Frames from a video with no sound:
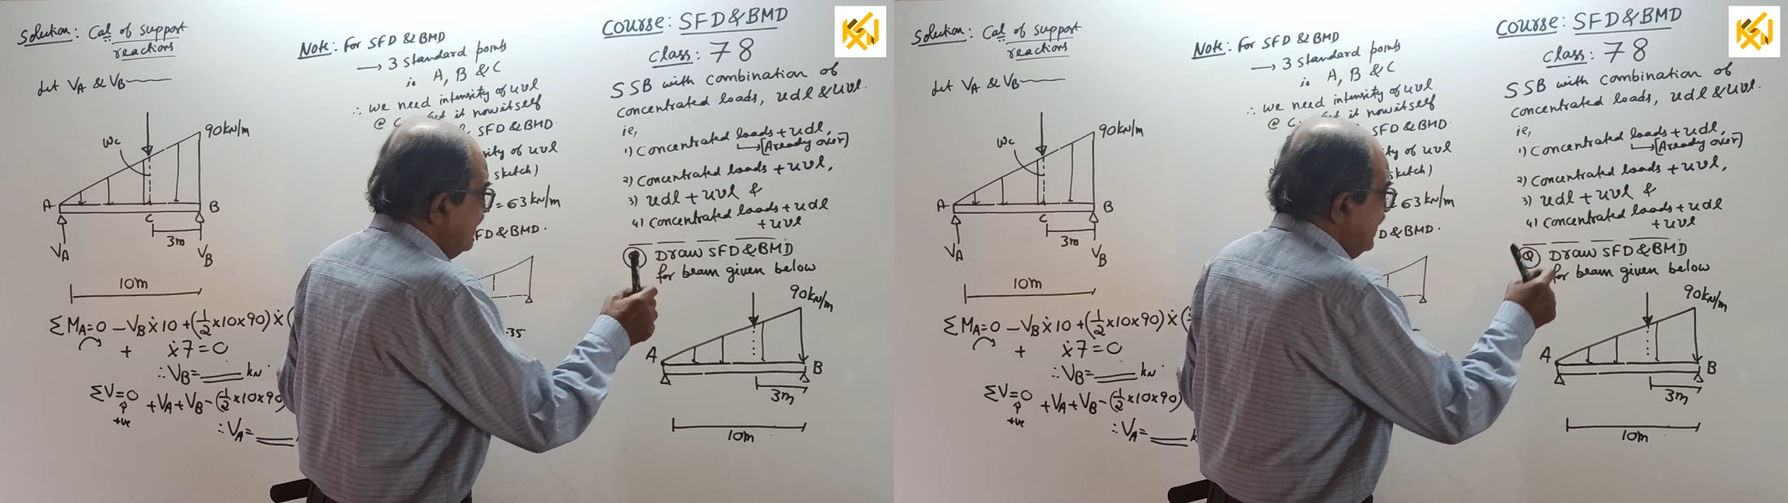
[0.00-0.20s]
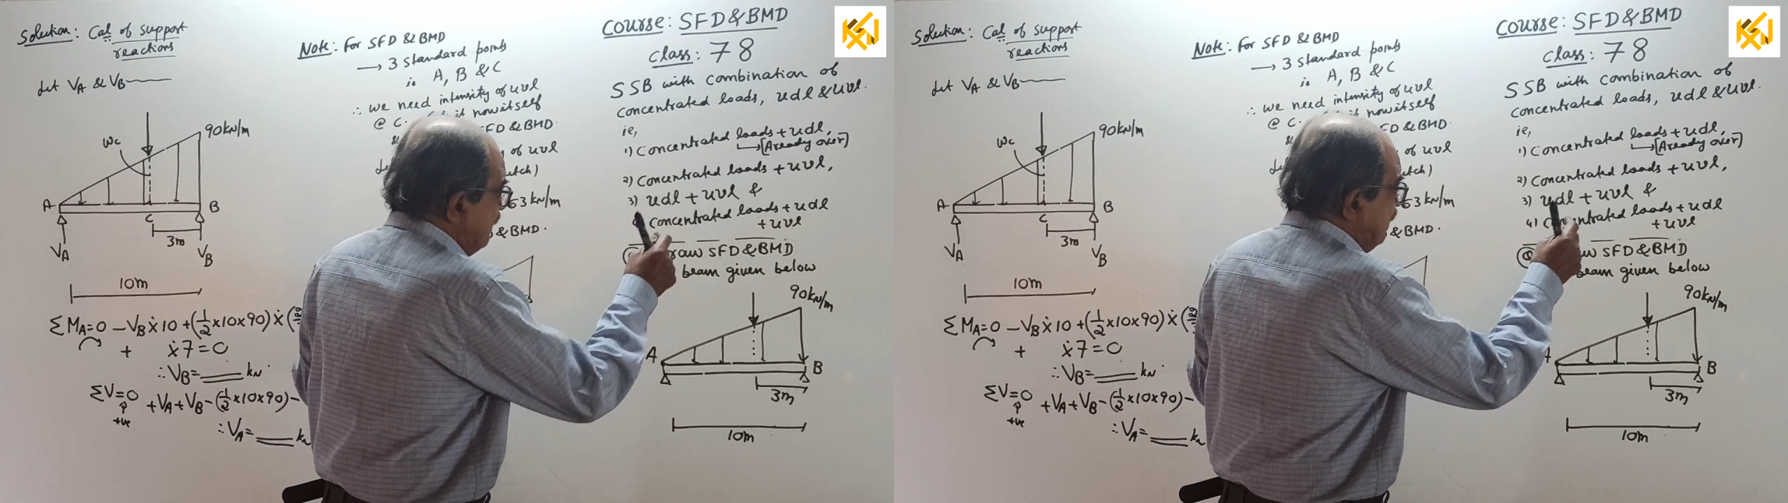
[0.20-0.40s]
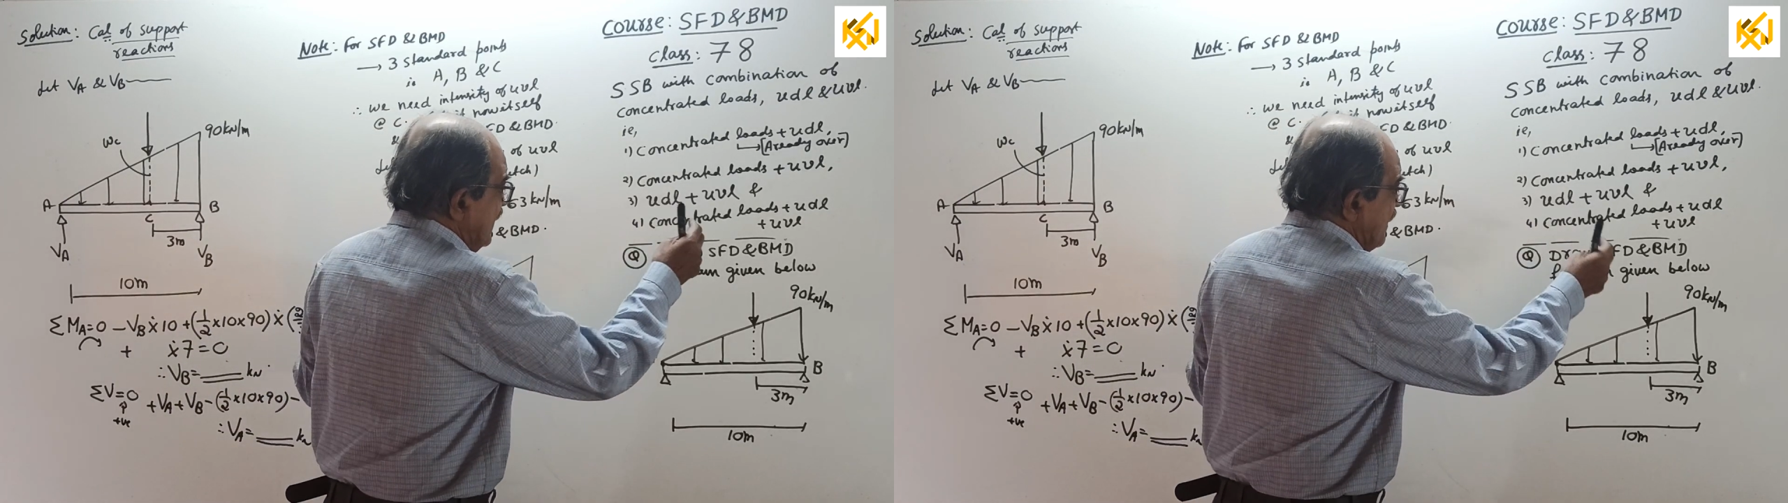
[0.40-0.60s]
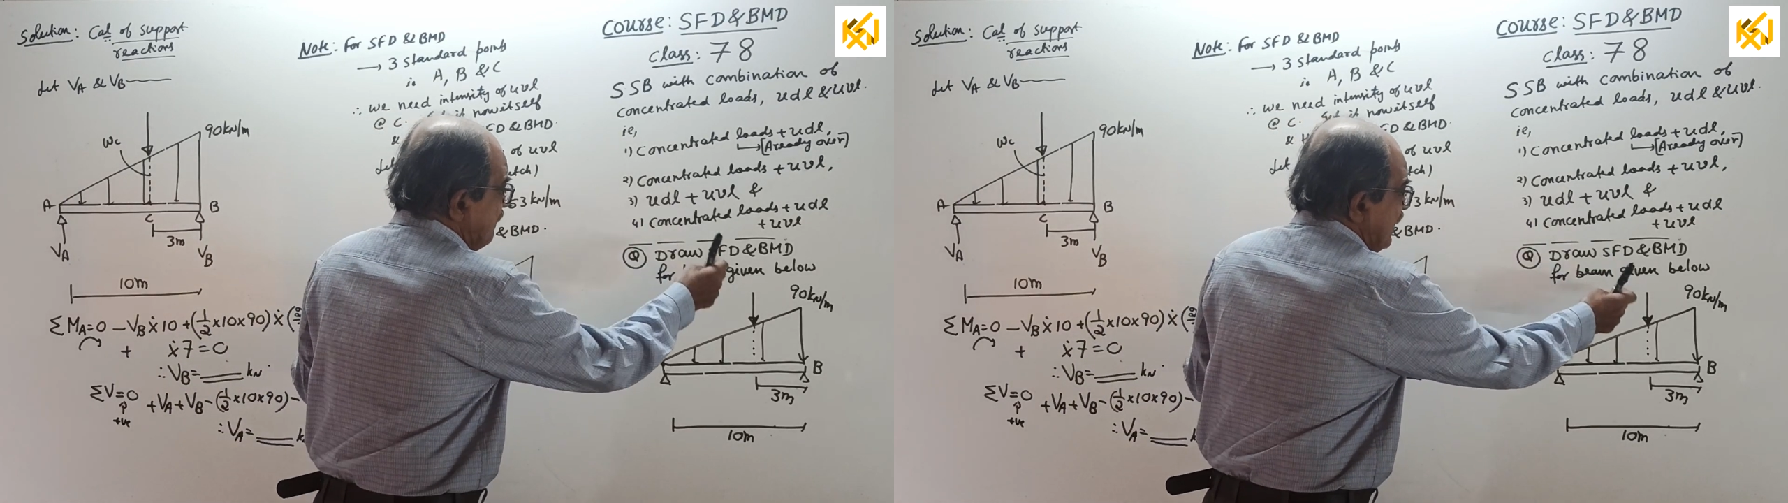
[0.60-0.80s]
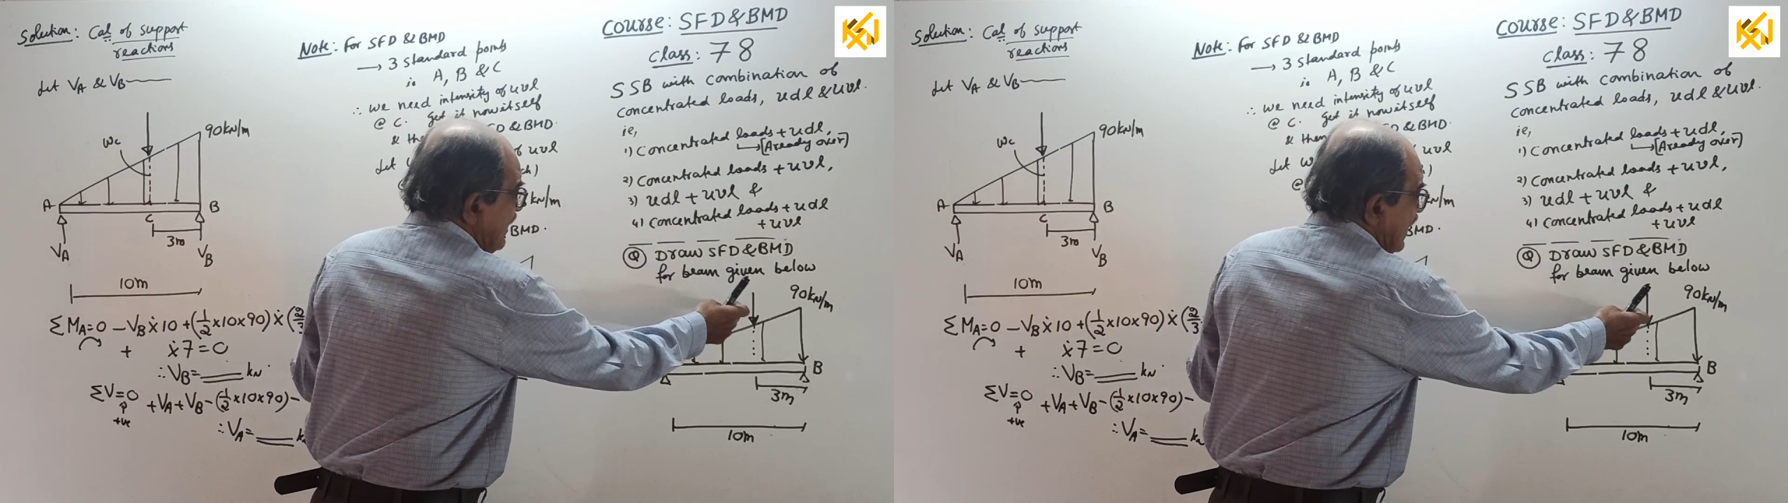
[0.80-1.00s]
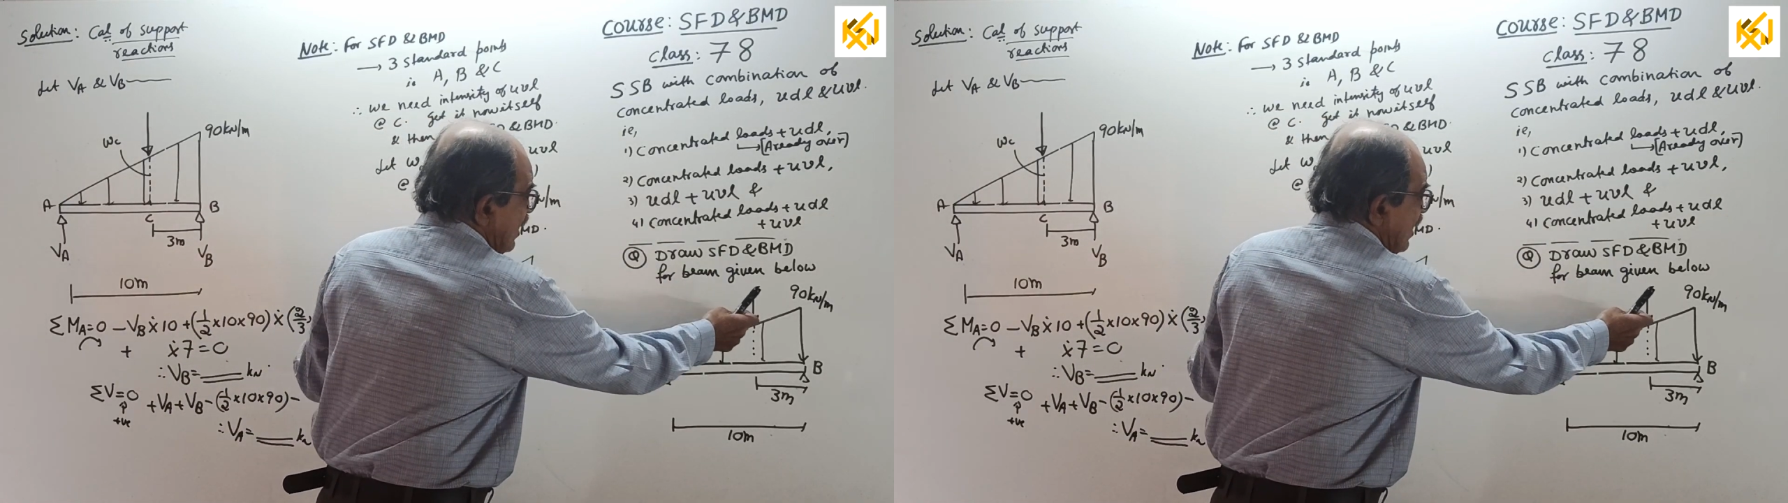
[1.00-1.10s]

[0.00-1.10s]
if I apply the